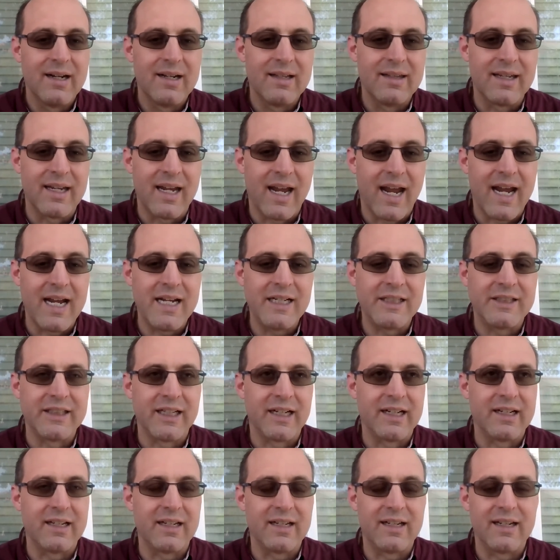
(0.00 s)

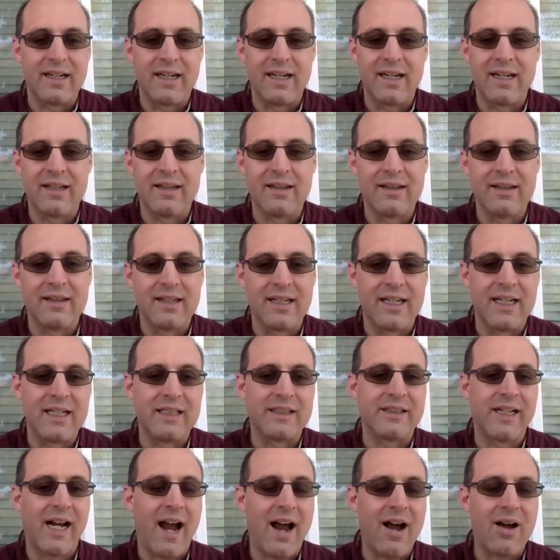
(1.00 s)
agent in
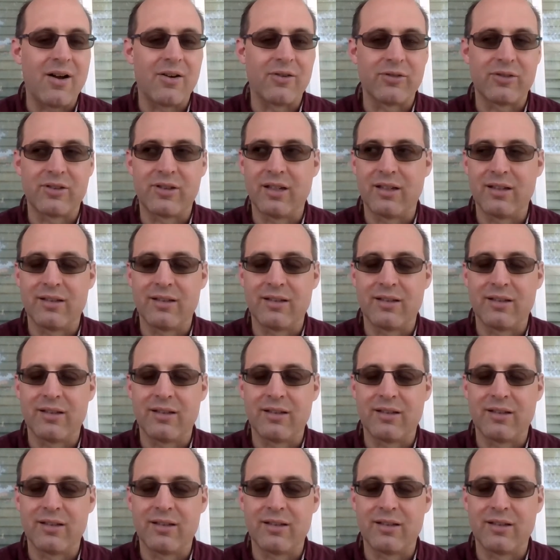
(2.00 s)
each house.